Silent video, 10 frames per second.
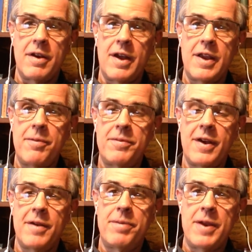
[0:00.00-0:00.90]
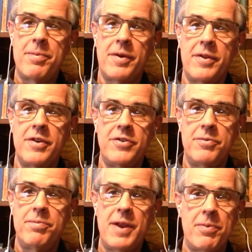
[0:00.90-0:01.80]
I keep telling people that
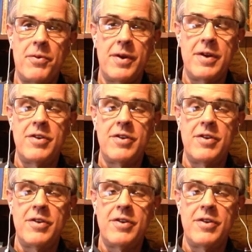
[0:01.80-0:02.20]
people went